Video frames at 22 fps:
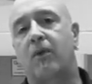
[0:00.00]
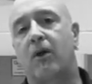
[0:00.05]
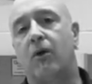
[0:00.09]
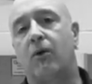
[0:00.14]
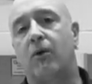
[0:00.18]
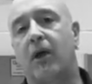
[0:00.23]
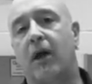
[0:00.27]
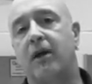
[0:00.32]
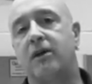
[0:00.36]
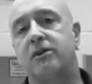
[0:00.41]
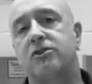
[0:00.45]

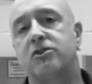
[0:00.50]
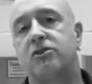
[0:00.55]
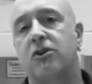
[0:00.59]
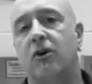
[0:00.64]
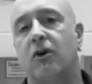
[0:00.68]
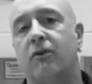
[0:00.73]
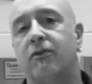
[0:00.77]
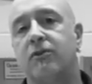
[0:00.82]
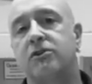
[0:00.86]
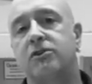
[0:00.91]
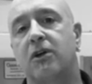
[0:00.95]
Okay,
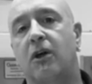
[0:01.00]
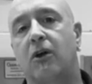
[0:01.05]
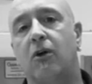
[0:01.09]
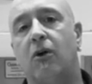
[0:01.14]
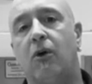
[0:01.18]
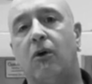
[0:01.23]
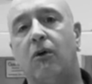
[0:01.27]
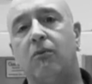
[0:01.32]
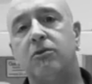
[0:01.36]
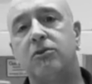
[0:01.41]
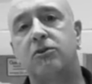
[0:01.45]
so it's like,
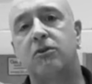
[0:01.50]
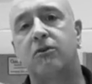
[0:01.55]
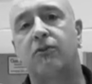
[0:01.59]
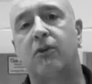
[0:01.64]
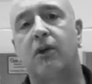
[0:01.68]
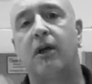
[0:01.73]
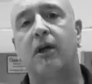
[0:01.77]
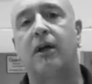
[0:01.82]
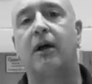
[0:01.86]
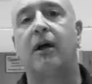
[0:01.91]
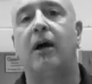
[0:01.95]
oh, Mr.
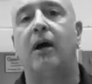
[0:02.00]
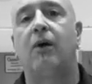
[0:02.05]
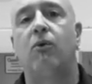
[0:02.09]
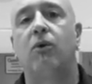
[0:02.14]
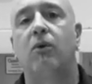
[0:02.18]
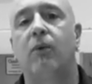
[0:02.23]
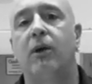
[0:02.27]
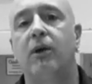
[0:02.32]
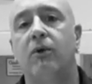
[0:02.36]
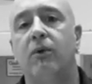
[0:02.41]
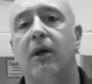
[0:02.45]
Flake, what
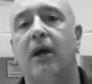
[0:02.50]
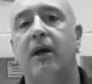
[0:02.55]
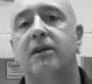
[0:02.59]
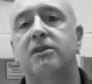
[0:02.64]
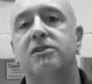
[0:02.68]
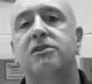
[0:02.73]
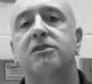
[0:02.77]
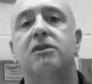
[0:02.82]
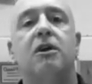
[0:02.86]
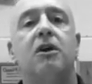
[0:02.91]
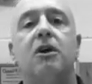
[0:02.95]
do I do
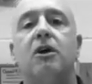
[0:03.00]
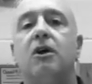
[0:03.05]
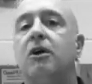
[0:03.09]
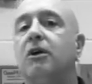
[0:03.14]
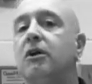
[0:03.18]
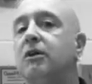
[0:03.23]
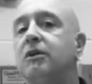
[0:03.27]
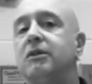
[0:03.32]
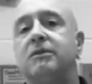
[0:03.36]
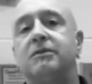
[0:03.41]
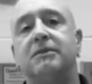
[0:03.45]
next?
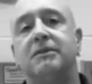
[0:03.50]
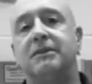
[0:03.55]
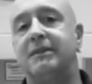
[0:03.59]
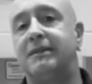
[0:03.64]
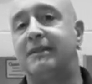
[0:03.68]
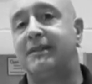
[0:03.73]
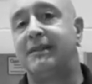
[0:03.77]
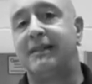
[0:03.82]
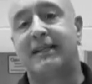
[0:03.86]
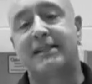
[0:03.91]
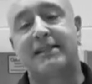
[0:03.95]

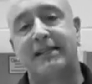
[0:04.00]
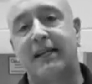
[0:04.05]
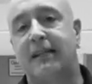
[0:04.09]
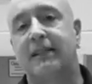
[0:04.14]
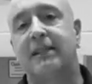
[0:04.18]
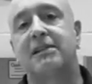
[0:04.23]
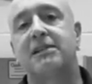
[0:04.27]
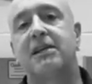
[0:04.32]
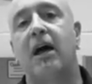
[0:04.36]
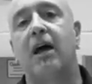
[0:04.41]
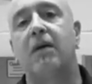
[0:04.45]
That's not
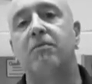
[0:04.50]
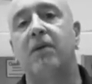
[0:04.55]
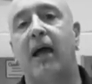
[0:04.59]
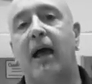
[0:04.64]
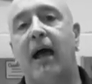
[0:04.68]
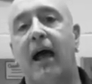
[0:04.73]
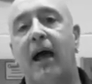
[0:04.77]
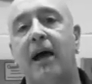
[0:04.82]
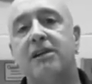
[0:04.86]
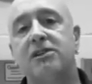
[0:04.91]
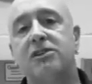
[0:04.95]
the time to
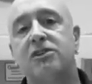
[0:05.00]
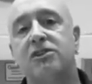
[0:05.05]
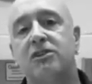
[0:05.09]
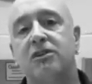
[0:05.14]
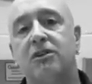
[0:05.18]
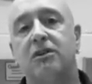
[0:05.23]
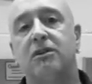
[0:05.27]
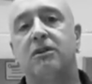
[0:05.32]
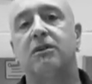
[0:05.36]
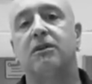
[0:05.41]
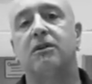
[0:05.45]
ask.
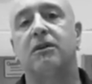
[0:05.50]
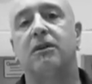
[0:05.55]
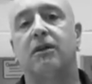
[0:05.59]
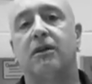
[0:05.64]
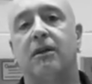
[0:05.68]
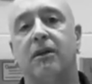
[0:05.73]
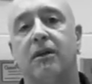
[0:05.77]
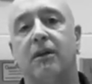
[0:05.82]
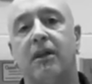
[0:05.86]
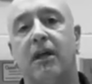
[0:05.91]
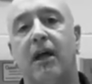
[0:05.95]

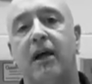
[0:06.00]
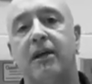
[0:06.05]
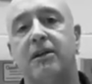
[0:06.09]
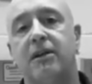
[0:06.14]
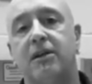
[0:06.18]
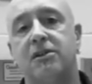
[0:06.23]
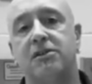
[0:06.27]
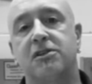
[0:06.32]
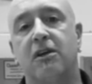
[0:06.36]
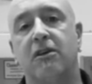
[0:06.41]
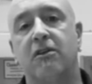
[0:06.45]
The
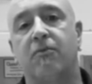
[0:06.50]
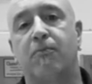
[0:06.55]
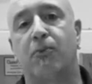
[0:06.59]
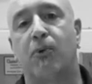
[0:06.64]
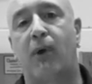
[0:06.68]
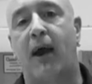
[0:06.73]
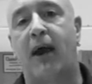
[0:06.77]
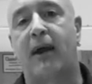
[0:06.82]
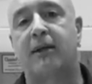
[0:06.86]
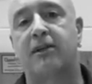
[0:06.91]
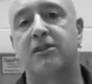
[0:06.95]
idea is that you've
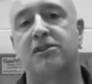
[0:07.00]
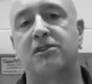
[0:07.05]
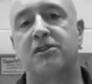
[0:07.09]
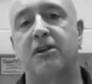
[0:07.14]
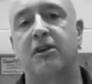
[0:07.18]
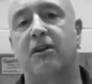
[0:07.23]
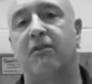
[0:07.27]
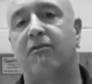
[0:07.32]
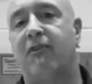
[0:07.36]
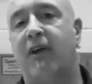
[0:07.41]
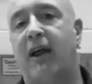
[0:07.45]
practiced
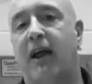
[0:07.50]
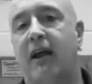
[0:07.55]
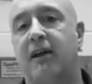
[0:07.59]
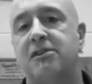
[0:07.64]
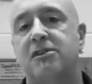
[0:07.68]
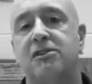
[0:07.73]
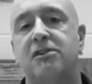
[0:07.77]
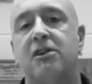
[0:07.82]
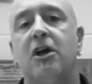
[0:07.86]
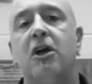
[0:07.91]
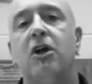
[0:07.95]
in
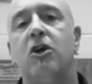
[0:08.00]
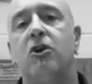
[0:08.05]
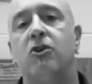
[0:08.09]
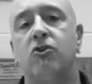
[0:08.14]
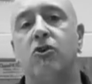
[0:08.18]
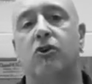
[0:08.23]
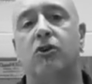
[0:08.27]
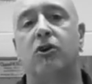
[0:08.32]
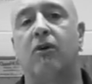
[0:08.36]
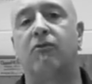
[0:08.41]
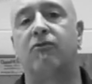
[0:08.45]
advance,
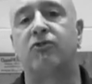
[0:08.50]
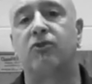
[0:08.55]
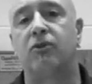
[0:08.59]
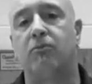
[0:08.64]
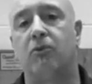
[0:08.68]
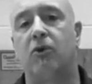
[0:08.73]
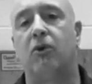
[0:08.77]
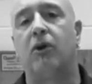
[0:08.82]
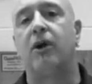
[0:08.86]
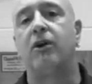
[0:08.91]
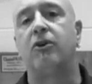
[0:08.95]
you're
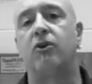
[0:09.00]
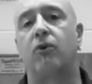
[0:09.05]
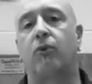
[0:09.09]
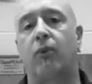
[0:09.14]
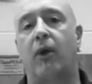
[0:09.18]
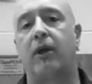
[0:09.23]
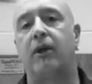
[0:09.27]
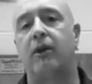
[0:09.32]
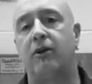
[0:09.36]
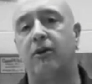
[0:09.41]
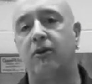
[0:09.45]
comfortable, and you're
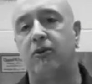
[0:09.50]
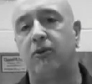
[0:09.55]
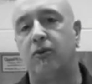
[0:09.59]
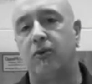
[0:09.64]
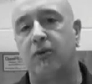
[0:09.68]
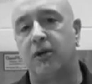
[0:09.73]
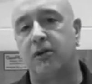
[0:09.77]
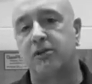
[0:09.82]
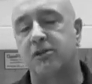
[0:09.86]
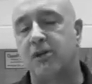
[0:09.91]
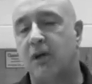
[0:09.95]
ready to do
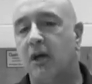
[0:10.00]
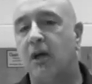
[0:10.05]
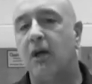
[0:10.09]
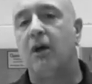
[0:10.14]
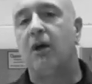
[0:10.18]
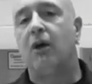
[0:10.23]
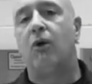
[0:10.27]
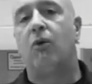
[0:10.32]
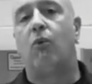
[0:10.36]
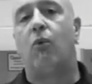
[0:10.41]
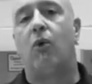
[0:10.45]
this.
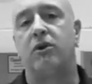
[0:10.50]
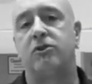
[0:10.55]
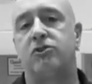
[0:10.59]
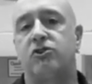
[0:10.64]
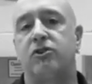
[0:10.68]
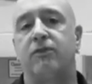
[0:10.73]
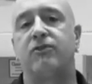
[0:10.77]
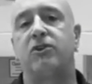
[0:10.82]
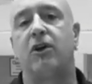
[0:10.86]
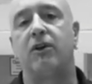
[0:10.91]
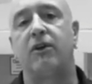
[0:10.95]
Once
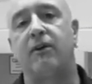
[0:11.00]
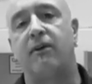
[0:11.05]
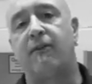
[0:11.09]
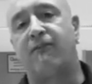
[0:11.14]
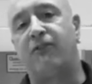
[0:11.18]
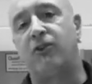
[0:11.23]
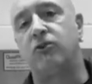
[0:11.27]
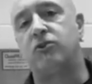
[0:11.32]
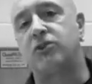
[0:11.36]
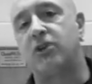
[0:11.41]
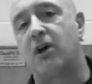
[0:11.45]
you've done it a
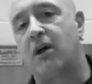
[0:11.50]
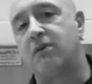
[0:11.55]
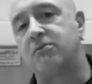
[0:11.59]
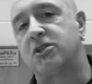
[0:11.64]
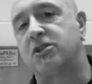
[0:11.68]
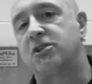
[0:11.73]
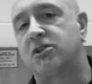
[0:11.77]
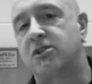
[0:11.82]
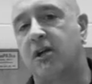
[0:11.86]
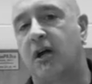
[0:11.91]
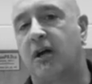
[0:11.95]
few times,
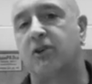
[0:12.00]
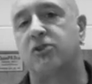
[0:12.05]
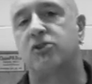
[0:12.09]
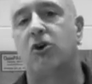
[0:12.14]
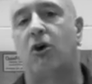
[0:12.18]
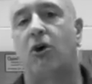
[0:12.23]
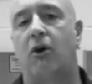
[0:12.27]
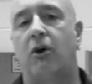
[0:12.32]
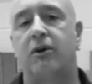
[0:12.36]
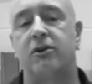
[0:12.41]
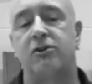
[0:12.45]
it's not as
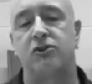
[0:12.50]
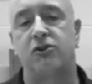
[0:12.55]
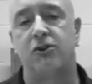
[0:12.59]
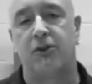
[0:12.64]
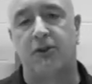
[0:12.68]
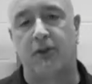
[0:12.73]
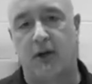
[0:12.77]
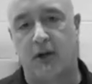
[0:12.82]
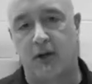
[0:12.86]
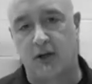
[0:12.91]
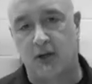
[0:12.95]
hard as you
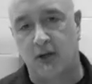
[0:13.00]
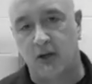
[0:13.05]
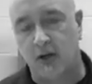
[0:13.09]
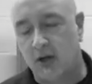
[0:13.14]
think,